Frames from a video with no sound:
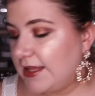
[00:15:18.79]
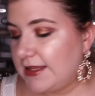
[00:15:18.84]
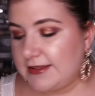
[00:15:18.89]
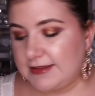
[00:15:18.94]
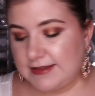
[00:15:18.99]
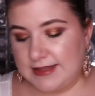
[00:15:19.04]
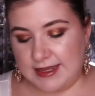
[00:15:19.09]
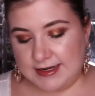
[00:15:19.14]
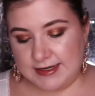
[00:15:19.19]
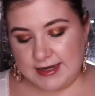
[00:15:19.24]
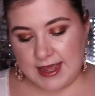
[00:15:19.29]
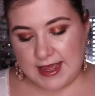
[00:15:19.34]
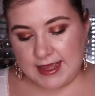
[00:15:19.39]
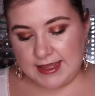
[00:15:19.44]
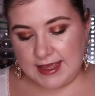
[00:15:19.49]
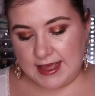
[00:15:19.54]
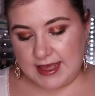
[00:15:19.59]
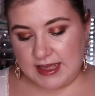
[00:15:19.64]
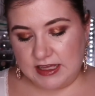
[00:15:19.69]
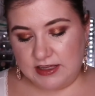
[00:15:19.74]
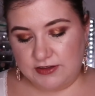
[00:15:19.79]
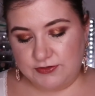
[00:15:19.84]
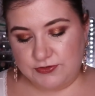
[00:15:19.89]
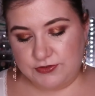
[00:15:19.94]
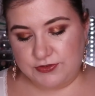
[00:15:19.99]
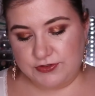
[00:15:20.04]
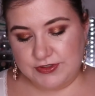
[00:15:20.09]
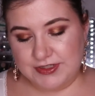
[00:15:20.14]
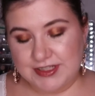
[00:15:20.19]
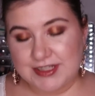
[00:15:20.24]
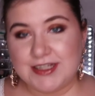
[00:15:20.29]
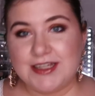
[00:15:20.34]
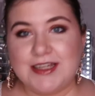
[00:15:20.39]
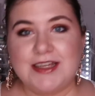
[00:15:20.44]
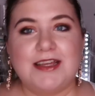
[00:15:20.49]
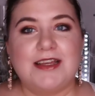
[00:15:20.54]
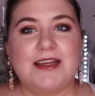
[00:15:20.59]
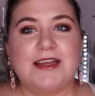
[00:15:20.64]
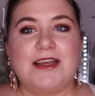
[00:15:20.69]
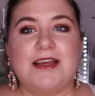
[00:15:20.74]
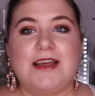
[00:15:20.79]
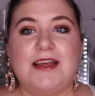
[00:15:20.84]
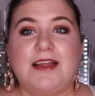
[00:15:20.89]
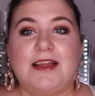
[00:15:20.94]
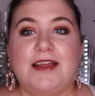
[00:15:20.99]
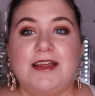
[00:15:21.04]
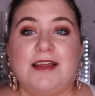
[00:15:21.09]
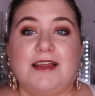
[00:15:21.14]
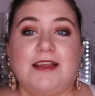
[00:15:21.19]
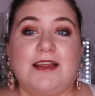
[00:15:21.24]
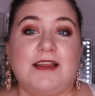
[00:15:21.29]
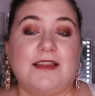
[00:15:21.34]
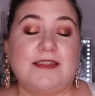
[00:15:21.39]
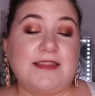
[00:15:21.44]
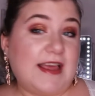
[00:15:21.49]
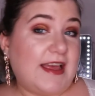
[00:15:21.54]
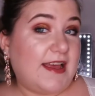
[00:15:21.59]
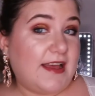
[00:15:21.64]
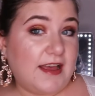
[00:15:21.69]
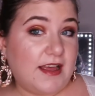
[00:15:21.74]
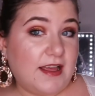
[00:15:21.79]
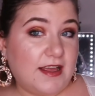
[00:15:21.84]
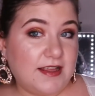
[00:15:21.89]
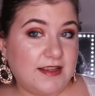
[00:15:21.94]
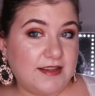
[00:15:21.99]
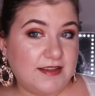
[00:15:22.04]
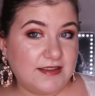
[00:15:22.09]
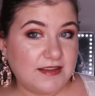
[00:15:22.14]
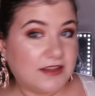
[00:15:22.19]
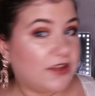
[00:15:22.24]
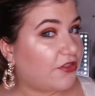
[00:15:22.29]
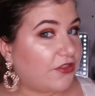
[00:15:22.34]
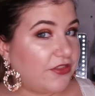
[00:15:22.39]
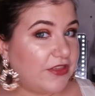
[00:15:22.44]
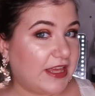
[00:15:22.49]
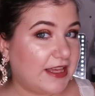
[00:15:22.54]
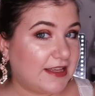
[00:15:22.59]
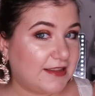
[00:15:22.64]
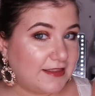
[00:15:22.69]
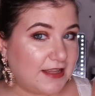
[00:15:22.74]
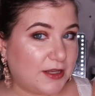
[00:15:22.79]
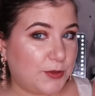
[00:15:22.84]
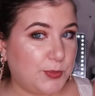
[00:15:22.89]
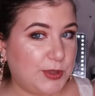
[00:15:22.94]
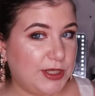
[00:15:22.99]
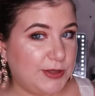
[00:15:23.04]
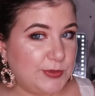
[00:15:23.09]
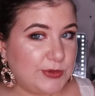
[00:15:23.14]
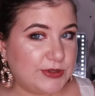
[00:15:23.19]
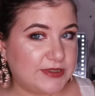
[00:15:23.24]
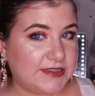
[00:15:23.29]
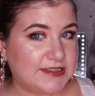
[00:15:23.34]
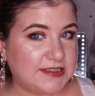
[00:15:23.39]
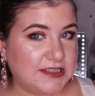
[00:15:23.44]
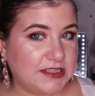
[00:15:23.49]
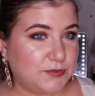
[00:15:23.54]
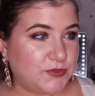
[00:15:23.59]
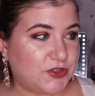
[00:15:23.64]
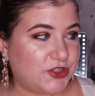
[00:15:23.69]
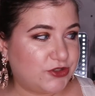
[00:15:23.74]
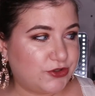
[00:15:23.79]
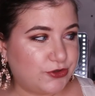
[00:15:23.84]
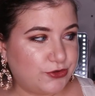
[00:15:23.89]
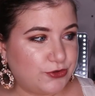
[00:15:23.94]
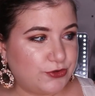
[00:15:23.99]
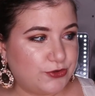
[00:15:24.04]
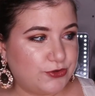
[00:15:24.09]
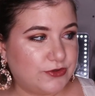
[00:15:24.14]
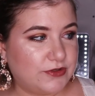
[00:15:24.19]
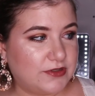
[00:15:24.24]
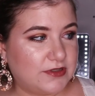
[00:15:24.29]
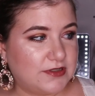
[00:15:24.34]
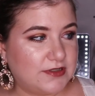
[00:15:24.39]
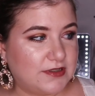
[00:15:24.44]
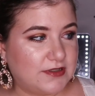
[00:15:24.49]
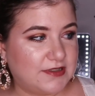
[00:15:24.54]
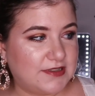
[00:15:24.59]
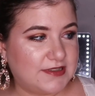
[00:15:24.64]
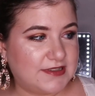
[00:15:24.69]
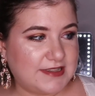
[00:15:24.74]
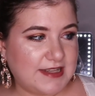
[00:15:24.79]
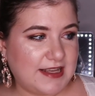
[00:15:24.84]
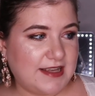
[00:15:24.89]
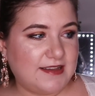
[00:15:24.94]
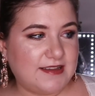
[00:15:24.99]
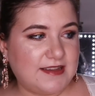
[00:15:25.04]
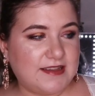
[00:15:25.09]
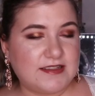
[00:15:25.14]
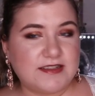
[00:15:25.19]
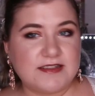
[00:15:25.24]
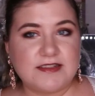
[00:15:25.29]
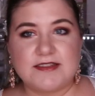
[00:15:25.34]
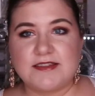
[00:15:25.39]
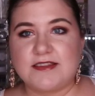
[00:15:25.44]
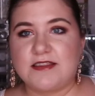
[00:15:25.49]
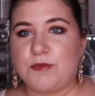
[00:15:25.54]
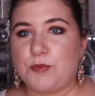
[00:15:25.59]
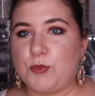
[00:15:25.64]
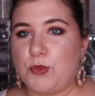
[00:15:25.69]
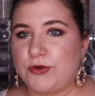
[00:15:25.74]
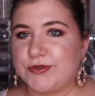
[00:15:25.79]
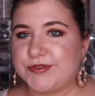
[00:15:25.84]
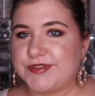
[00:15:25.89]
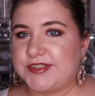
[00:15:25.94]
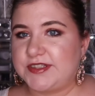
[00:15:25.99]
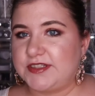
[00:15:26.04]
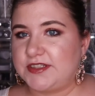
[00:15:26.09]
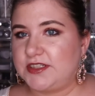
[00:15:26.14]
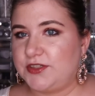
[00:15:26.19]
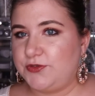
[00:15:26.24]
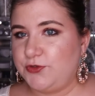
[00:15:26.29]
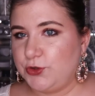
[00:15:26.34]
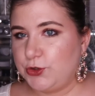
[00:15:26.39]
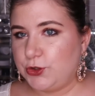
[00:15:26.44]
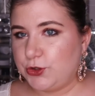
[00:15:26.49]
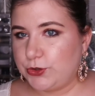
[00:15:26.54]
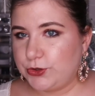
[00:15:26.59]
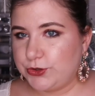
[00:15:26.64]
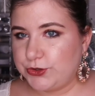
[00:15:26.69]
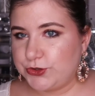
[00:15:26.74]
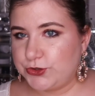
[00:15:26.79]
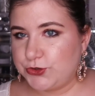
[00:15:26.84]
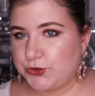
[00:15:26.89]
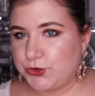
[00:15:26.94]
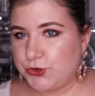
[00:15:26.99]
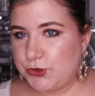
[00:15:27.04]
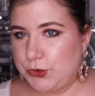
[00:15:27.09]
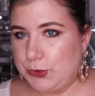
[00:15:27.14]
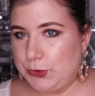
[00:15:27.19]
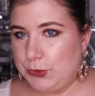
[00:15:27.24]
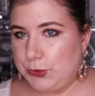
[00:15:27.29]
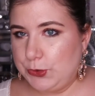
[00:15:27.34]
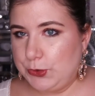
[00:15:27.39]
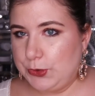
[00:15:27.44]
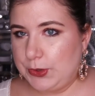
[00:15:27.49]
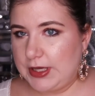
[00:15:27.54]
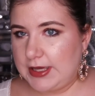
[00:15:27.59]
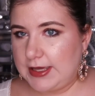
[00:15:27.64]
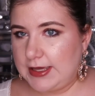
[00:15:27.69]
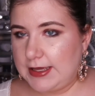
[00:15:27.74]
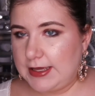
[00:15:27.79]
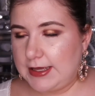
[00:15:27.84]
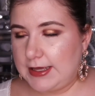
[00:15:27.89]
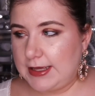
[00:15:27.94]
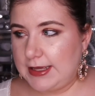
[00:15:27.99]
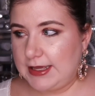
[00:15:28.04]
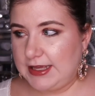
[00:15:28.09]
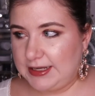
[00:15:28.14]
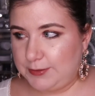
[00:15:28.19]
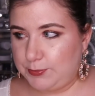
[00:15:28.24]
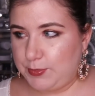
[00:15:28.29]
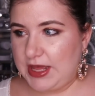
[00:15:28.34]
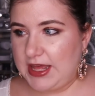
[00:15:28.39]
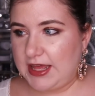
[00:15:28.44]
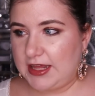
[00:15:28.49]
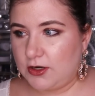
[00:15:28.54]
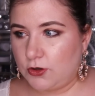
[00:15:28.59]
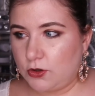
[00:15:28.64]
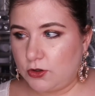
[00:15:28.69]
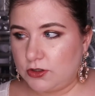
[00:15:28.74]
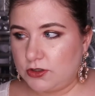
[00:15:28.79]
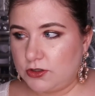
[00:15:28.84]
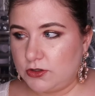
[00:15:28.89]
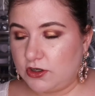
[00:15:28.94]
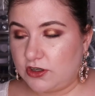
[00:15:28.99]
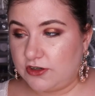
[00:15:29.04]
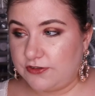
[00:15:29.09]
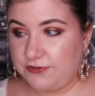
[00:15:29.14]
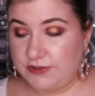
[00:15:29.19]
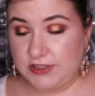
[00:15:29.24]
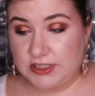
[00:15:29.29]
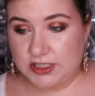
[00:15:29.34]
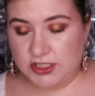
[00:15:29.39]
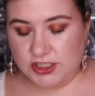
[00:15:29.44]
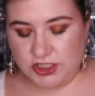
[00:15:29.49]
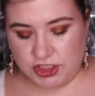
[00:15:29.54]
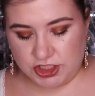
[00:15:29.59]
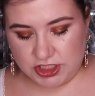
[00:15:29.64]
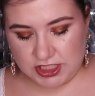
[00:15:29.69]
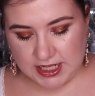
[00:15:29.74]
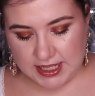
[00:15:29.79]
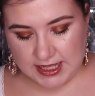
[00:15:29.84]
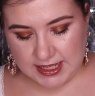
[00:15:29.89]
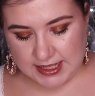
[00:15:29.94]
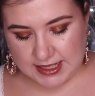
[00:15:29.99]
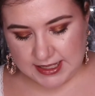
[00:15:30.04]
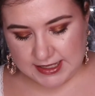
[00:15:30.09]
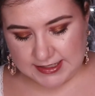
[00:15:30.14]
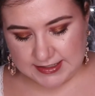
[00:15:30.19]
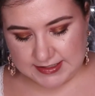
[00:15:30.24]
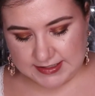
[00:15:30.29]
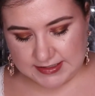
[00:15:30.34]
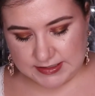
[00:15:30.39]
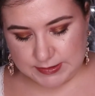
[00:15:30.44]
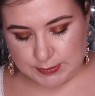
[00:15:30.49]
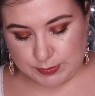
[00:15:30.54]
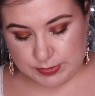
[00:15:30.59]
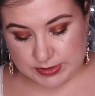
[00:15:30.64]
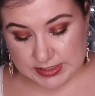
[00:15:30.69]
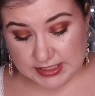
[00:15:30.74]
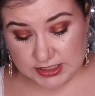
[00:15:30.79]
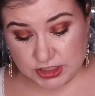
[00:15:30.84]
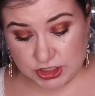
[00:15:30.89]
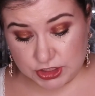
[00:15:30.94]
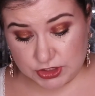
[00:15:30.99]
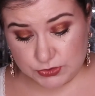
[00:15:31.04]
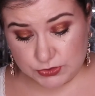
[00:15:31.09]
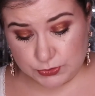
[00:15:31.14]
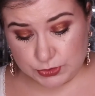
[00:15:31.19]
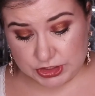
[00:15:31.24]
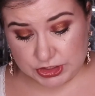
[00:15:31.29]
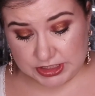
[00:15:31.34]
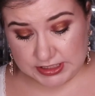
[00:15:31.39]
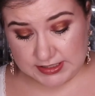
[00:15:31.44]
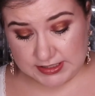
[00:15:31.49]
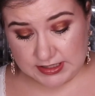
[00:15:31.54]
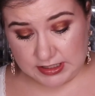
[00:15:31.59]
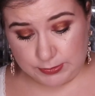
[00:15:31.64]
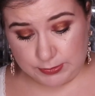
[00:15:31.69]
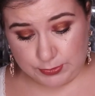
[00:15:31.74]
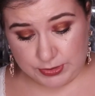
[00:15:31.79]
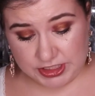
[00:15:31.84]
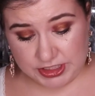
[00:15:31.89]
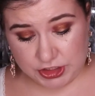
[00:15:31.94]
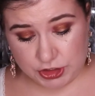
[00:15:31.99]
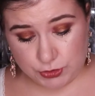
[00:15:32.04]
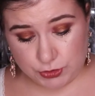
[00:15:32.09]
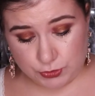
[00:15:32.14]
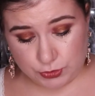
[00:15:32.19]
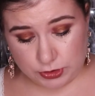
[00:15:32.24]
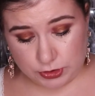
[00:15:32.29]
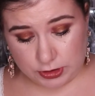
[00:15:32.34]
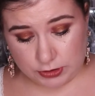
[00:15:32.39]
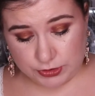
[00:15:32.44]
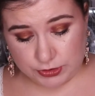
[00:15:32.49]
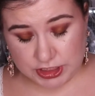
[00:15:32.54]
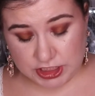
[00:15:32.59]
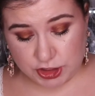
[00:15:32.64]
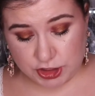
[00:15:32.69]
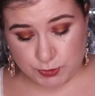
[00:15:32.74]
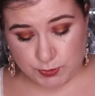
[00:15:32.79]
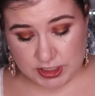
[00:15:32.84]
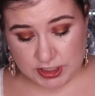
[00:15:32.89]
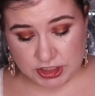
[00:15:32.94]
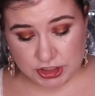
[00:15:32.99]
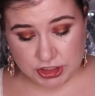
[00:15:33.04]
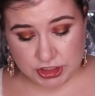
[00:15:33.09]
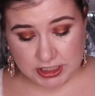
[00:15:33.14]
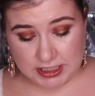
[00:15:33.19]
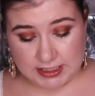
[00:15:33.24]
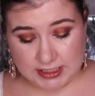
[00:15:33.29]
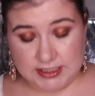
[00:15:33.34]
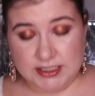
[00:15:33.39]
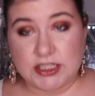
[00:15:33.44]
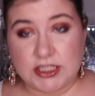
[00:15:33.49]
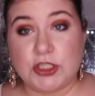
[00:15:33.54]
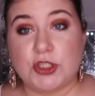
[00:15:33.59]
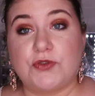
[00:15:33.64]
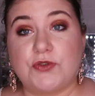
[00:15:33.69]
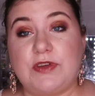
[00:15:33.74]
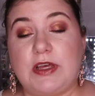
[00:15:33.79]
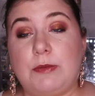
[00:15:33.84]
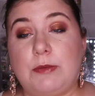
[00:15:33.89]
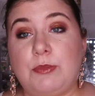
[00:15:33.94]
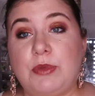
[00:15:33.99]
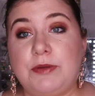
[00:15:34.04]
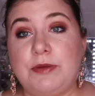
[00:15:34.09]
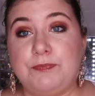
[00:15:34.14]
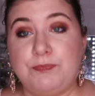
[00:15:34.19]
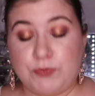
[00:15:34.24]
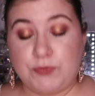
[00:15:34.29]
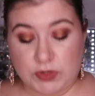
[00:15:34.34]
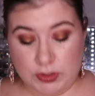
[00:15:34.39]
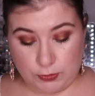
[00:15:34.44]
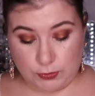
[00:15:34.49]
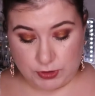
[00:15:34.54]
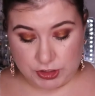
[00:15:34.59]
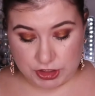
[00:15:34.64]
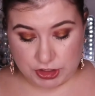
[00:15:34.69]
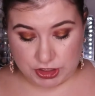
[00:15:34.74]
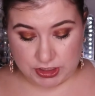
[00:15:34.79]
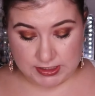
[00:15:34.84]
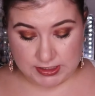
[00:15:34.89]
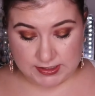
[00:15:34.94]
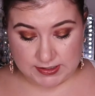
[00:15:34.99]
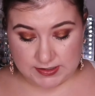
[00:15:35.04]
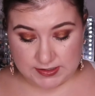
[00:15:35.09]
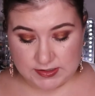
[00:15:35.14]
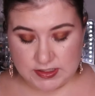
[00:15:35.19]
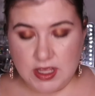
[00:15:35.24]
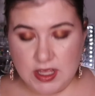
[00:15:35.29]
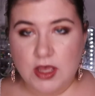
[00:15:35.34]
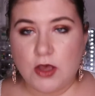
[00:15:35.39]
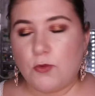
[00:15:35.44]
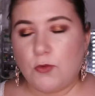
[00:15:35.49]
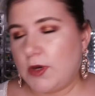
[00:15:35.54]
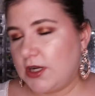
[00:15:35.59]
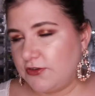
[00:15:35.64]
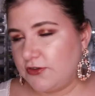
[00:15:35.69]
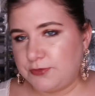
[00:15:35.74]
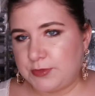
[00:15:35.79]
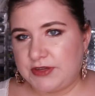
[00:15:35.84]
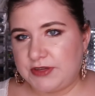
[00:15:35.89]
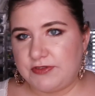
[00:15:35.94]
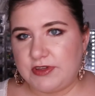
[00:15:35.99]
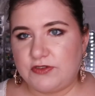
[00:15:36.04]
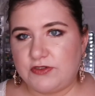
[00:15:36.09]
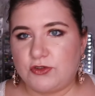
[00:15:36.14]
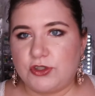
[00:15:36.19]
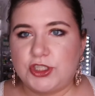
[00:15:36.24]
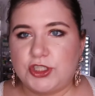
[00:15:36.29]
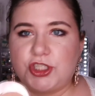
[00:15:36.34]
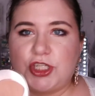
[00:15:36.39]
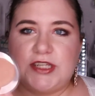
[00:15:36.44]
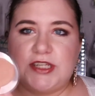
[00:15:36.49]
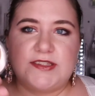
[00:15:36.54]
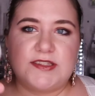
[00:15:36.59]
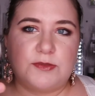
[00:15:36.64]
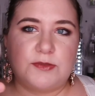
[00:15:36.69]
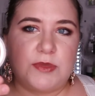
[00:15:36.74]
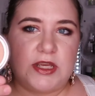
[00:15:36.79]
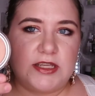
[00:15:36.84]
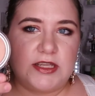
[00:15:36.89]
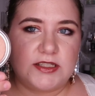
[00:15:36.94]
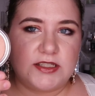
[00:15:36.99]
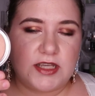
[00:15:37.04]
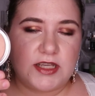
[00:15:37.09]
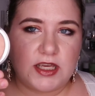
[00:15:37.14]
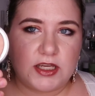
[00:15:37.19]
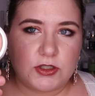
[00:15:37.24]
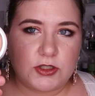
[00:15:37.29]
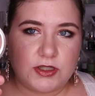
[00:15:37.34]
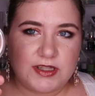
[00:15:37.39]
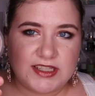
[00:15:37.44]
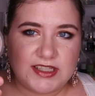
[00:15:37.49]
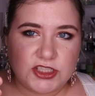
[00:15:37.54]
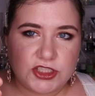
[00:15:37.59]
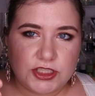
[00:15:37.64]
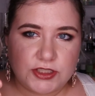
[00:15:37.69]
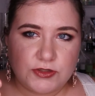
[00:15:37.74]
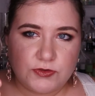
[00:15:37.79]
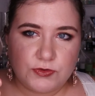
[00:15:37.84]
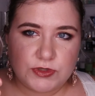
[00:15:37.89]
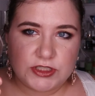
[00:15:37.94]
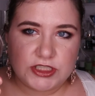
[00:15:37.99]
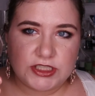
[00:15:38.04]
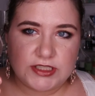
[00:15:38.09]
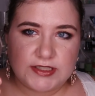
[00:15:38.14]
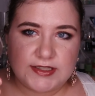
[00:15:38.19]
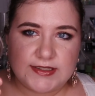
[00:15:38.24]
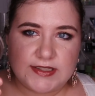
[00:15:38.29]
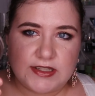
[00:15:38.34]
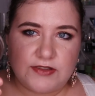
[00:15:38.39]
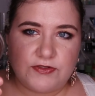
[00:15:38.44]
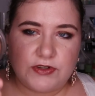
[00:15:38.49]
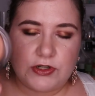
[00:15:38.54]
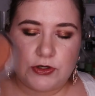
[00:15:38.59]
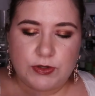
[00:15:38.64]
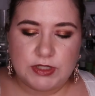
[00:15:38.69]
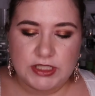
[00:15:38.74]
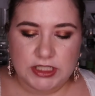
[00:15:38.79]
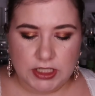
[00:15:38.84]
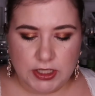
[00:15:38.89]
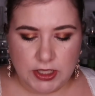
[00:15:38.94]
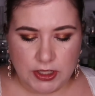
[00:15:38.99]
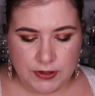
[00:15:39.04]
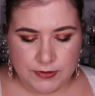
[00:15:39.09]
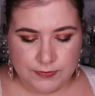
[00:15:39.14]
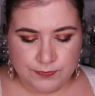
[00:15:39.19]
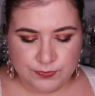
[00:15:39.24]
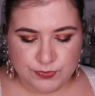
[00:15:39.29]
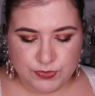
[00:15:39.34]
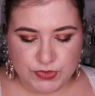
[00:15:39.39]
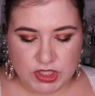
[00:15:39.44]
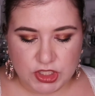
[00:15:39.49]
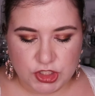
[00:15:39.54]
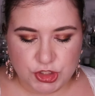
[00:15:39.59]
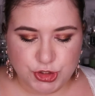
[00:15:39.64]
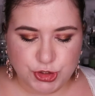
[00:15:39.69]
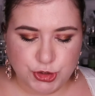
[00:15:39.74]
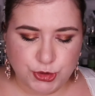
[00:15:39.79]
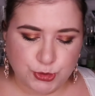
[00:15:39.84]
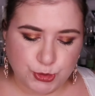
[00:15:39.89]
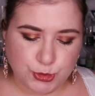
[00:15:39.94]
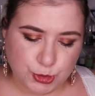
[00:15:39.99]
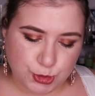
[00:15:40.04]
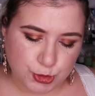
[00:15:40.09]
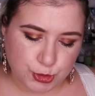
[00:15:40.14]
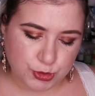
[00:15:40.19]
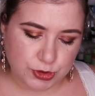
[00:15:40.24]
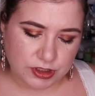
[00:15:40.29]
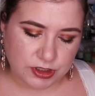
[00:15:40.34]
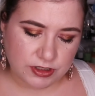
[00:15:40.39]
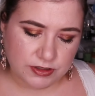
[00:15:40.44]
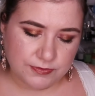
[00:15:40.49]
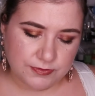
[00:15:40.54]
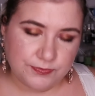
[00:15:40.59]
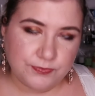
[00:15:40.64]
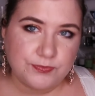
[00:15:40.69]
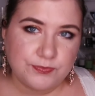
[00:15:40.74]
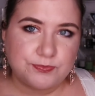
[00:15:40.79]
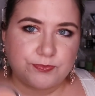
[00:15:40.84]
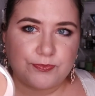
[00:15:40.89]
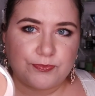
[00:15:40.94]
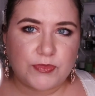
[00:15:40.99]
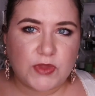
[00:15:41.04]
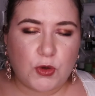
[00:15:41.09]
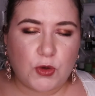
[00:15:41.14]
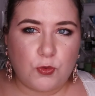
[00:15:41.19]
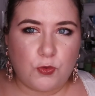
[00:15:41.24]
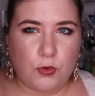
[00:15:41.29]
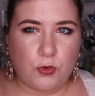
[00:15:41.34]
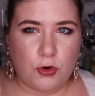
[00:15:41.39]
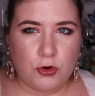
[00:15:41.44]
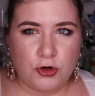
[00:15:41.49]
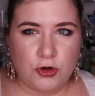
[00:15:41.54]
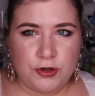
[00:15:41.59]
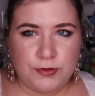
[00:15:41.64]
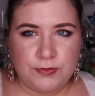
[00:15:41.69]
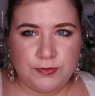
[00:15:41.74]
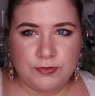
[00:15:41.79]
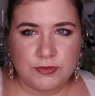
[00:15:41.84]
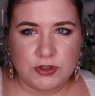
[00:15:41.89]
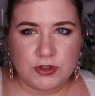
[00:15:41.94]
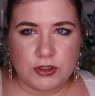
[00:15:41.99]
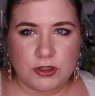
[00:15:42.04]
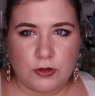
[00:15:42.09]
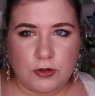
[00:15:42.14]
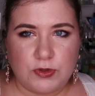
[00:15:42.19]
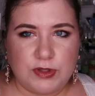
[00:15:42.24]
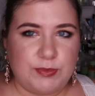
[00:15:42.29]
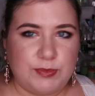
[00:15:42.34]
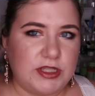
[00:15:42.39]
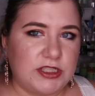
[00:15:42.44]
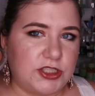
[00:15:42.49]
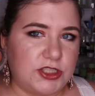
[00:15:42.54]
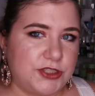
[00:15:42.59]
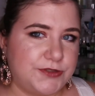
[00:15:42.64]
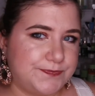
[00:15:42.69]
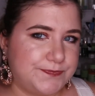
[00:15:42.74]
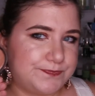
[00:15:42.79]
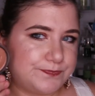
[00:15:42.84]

Then I have the thing that people seem to say that is the most difficult to hit pan on or finish is blush, which is the P2 Glow Touch Blush in Touch of Amber, which is one of my favorite shades in my entire collection, which is a very neutral, warm, glowy blush.